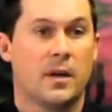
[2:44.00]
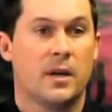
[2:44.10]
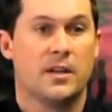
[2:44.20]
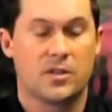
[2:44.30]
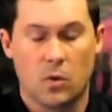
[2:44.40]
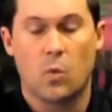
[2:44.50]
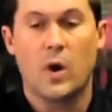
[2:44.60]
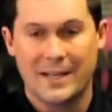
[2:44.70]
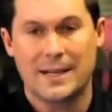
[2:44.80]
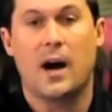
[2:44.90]
And so
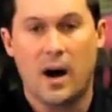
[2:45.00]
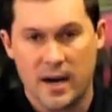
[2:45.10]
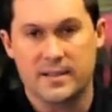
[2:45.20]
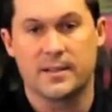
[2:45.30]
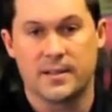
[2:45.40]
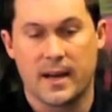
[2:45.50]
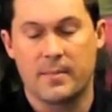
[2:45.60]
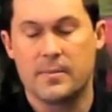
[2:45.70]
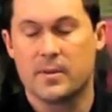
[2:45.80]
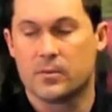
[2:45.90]
what causes that?
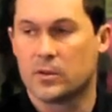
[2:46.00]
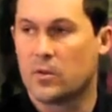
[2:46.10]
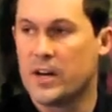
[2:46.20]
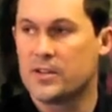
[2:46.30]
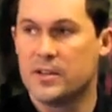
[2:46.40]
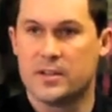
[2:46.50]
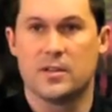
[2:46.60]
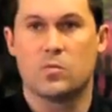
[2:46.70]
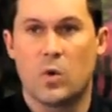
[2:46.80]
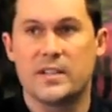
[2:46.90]
Maybe the real question
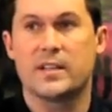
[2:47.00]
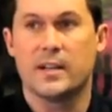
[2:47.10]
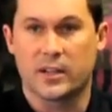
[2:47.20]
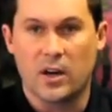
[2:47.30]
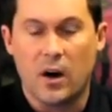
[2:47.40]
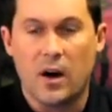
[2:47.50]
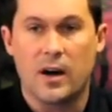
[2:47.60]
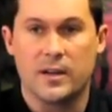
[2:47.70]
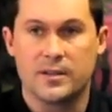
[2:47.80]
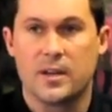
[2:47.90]
is what's going to
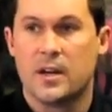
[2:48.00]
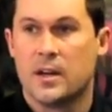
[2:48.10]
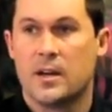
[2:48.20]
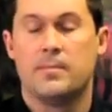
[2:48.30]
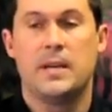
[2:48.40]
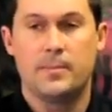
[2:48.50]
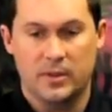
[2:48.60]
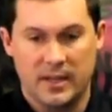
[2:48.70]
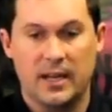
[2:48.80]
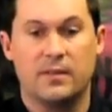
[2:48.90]
cause people
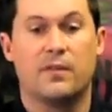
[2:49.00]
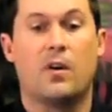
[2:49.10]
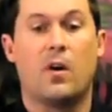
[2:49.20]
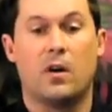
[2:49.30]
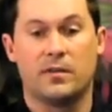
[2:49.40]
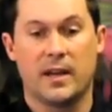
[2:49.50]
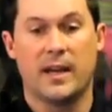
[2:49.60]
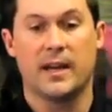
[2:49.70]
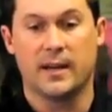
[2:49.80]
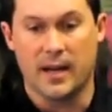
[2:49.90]
to get involved
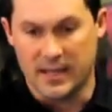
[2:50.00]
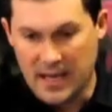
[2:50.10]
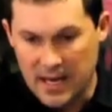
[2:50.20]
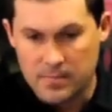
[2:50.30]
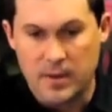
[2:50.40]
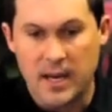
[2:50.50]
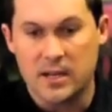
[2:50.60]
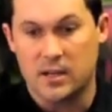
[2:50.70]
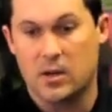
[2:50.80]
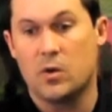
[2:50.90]
in a
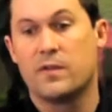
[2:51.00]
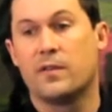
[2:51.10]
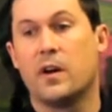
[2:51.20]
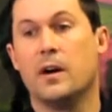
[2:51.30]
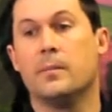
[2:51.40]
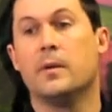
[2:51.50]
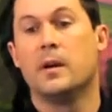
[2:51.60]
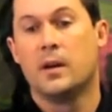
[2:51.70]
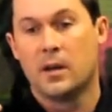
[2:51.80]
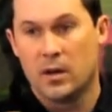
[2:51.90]
campaign to go from,
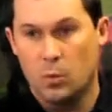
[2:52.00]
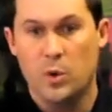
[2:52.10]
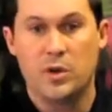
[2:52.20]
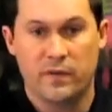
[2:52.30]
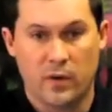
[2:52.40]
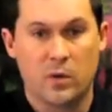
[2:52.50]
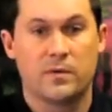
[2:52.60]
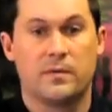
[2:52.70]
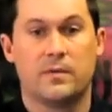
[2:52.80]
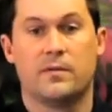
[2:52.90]
will you
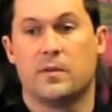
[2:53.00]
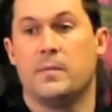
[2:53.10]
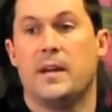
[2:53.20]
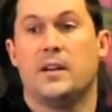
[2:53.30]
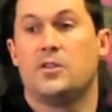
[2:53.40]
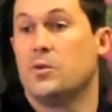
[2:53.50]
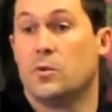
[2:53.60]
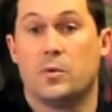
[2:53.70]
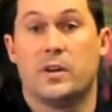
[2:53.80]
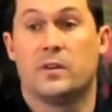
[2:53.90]
vote for me, to a
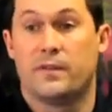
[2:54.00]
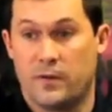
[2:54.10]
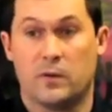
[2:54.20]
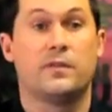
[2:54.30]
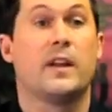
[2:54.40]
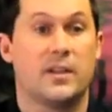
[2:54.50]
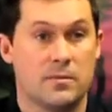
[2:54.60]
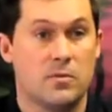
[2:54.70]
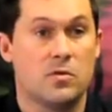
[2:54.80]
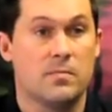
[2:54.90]
real
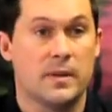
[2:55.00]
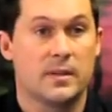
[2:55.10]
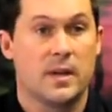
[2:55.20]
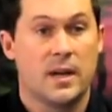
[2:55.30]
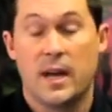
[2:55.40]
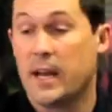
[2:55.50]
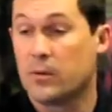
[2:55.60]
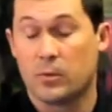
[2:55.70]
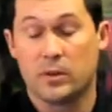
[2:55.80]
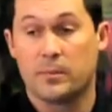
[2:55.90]
full-fledged movement?
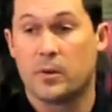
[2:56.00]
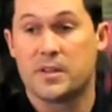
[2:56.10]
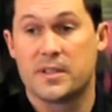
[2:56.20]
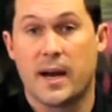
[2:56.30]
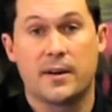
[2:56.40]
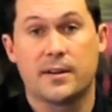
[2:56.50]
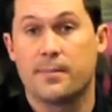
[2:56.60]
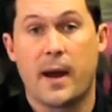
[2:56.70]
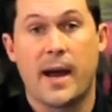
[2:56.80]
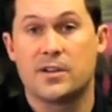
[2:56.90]
And it really boils down to
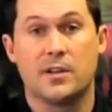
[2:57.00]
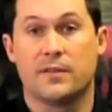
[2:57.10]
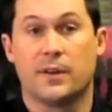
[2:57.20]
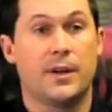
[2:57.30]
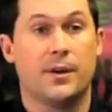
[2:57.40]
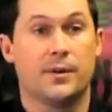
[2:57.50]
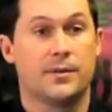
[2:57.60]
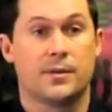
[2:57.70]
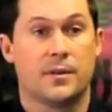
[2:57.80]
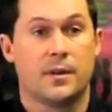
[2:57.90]
the passion of the
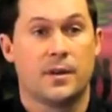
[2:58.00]
leaders.